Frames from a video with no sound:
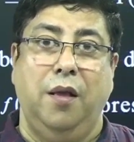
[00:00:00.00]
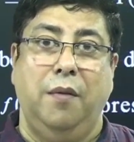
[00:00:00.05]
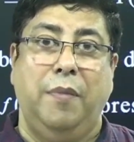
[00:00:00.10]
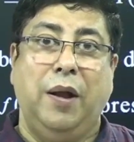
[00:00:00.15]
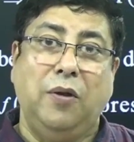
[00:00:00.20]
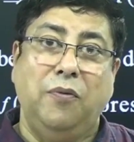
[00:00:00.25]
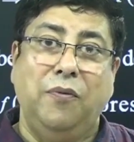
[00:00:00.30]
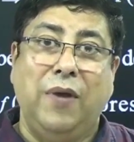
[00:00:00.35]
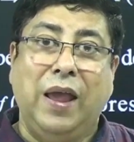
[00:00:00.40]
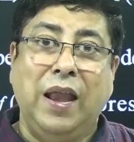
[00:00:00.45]

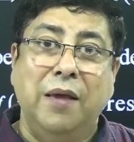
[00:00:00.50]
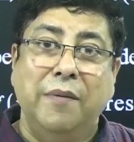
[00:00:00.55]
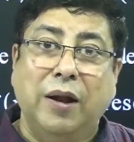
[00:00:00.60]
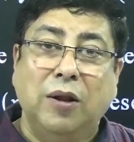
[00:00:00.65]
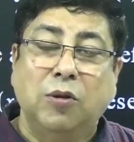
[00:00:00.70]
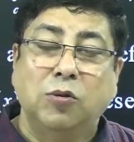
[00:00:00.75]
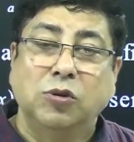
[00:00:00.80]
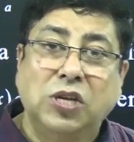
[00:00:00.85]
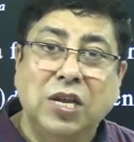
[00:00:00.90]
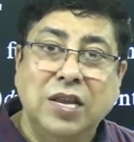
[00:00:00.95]
But whenever
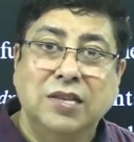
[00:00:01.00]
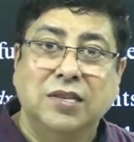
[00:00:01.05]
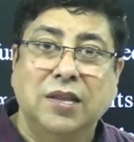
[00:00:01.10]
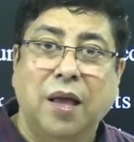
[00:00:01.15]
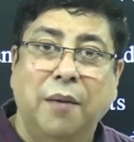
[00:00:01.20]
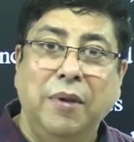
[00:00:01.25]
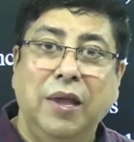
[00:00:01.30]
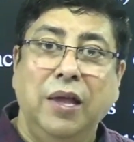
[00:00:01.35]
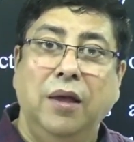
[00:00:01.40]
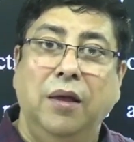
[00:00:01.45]
question is
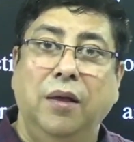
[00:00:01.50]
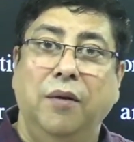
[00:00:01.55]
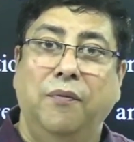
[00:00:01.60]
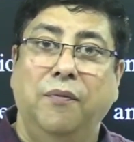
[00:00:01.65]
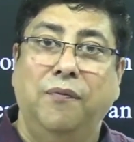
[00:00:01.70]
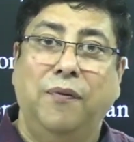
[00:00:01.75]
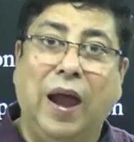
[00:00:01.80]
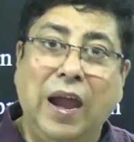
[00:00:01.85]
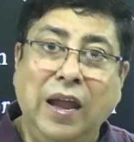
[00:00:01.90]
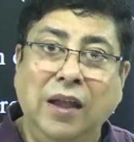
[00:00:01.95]
coming,
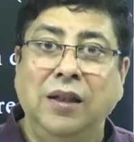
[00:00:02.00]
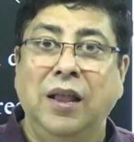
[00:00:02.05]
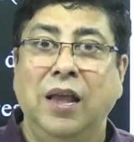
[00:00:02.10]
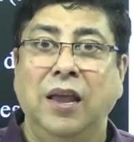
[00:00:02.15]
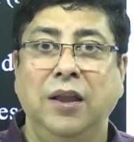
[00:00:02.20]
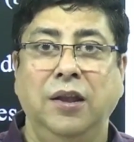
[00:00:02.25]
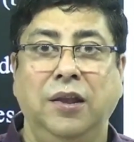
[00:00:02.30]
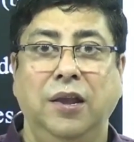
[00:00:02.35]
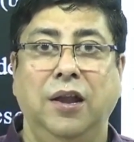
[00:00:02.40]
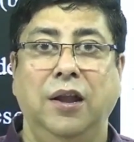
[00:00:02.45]
find the
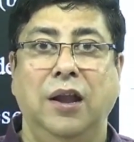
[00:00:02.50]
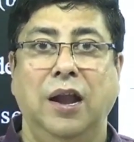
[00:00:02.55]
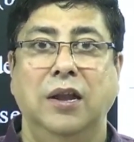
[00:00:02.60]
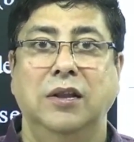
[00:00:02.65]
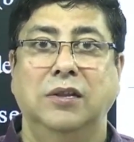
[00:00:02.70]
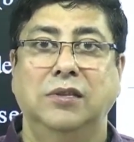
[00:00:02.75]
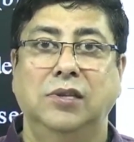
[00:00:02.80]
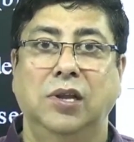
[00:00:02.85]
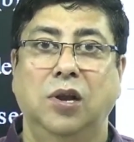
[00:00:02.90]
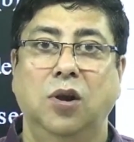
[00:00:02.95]

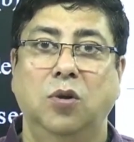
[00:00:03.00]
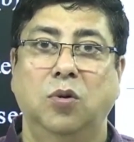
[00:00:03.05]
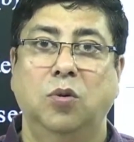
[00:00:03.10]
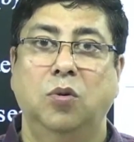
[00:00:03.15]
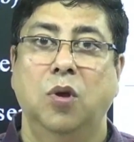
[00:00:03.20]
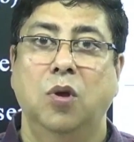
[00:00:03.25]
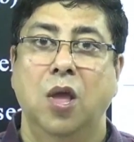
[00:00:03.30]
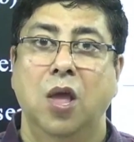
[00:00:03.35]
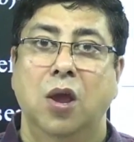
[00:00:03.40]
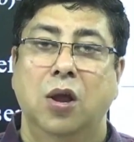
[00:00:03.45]
integral 0
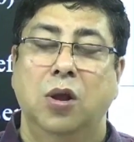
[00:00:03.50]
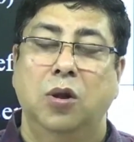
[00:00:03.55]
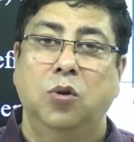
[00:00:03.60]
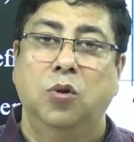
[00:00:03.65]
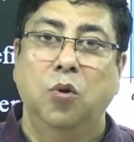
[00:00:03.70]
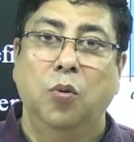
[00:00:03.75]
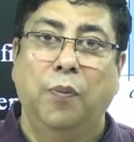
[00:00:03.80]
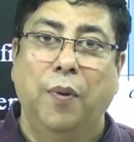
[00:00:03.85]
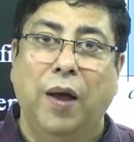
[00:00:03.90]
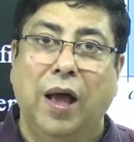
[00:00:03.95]
to
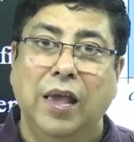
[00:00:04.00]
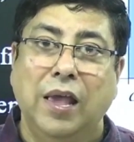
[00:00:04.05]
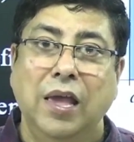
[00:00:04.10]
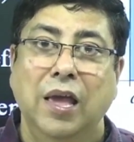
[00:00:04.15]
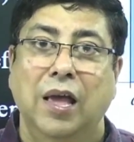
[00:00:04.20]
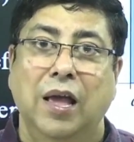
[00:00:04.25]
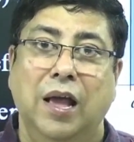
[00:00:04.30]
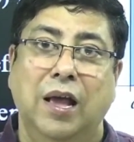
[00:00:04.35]
2 pi,